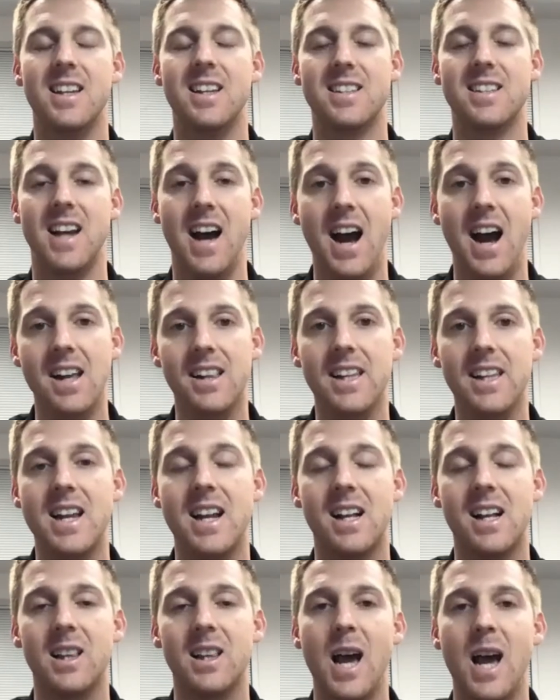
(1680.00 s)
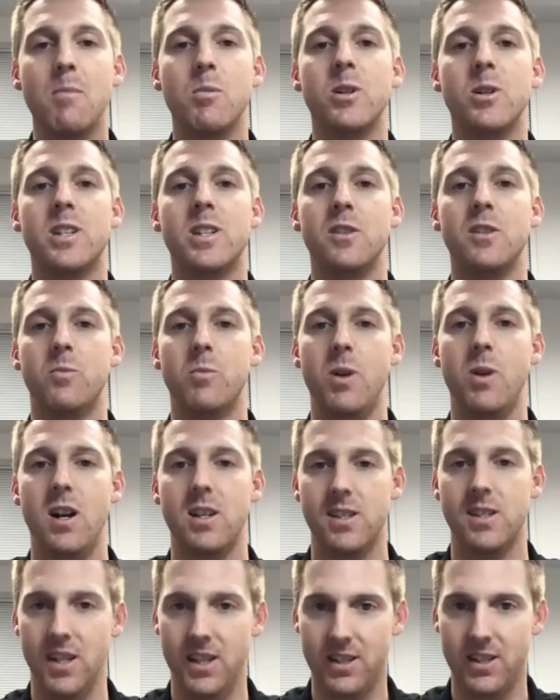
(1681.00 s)
it's a highly collaborative
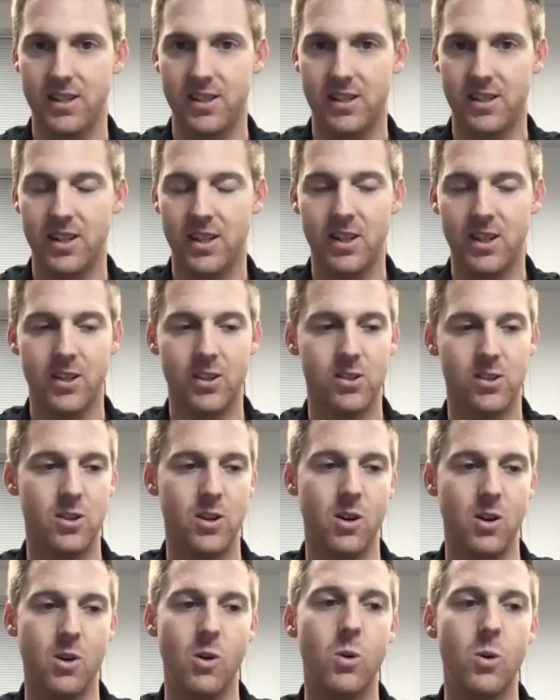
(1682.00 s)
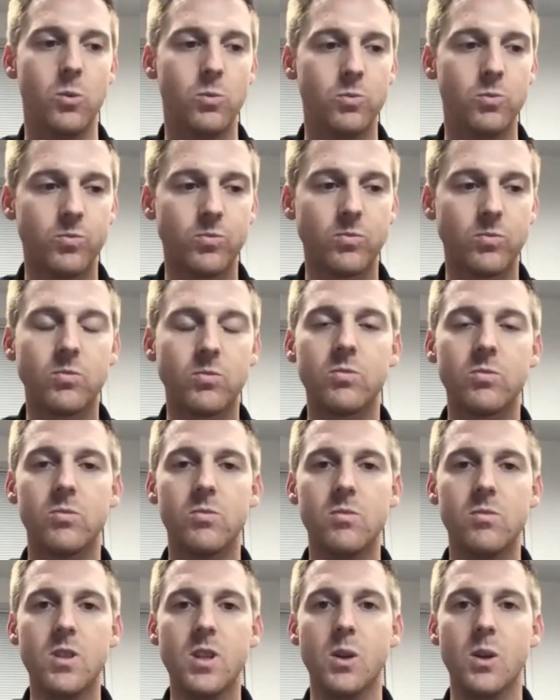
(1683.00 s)
process so
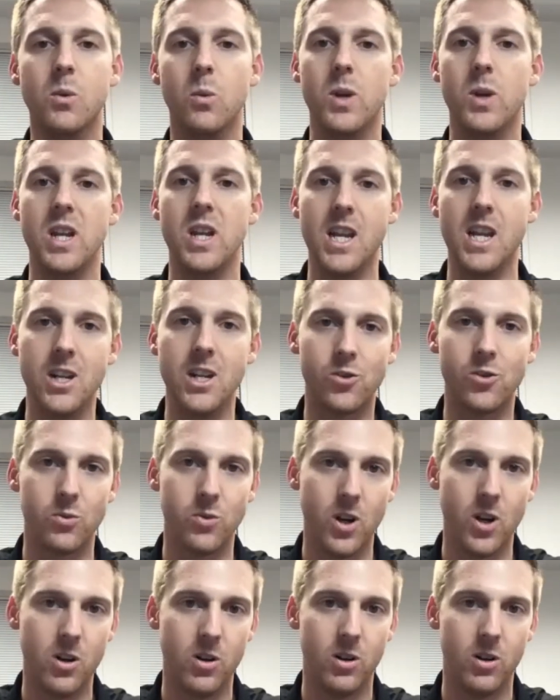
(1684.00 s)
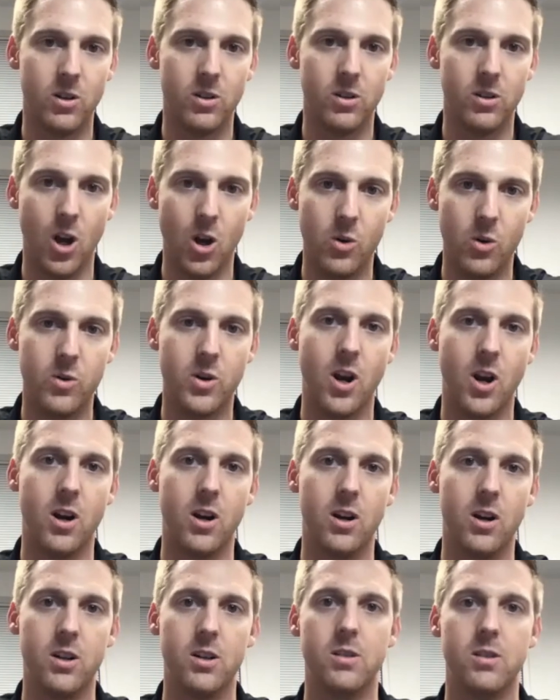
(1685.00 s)
we each own
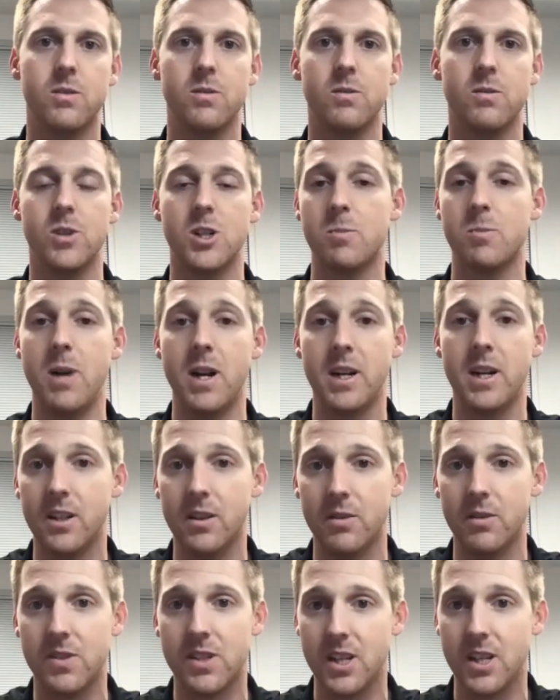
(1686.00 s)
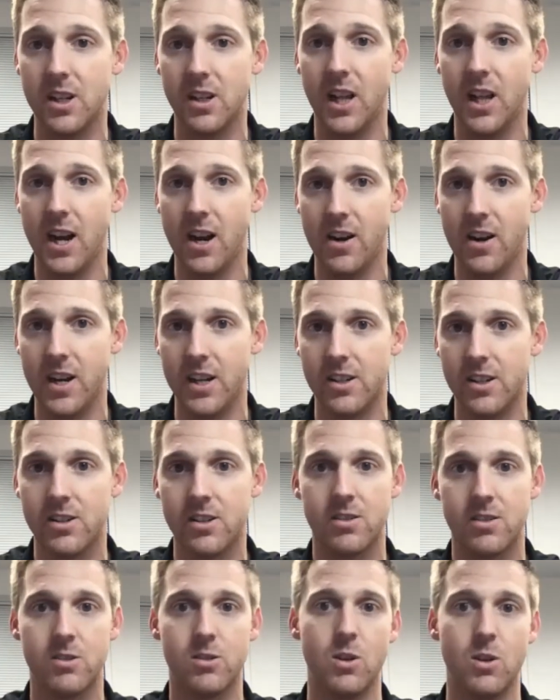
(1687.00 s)
our respective skill areas
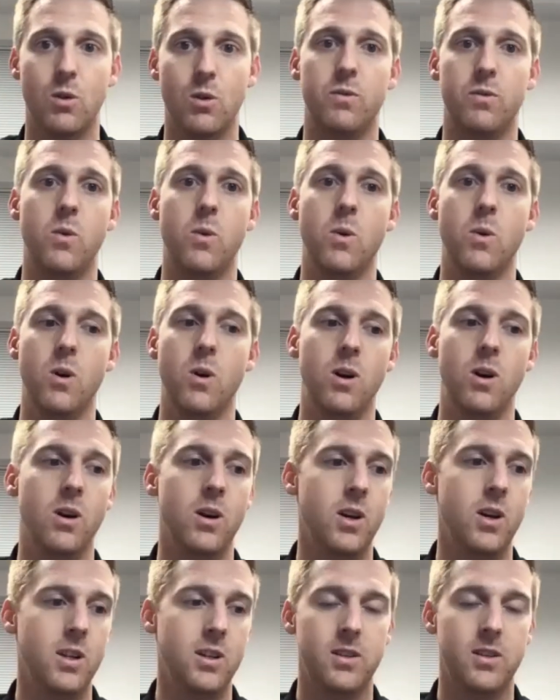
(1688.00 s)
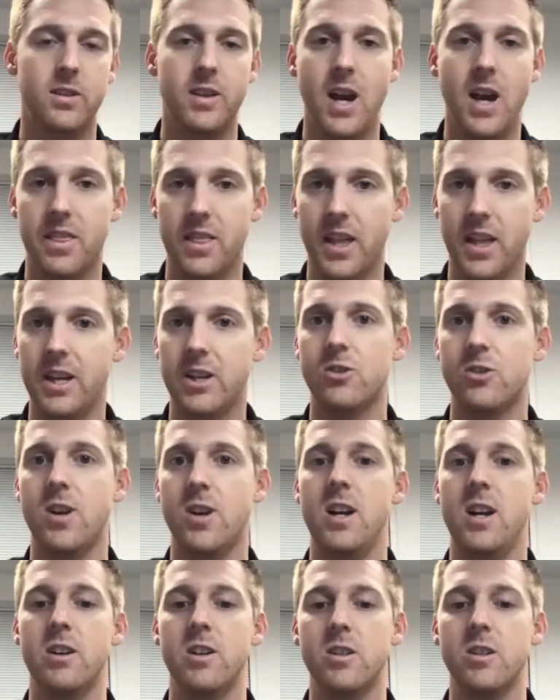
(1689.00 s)
so for athletic
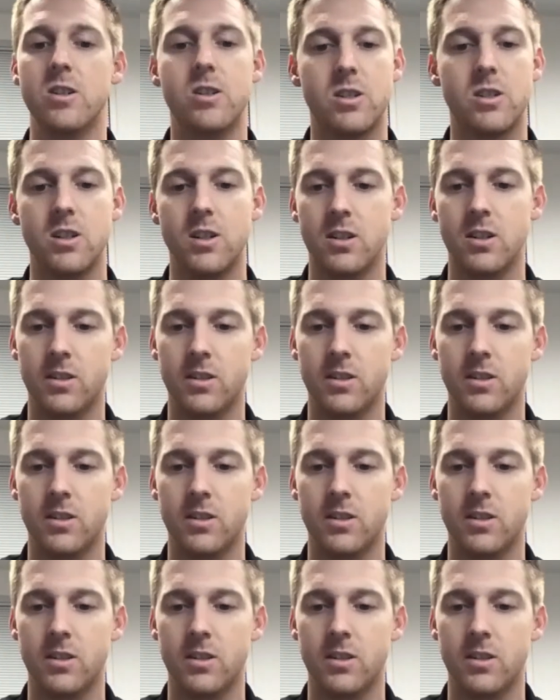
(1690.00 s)
trainers,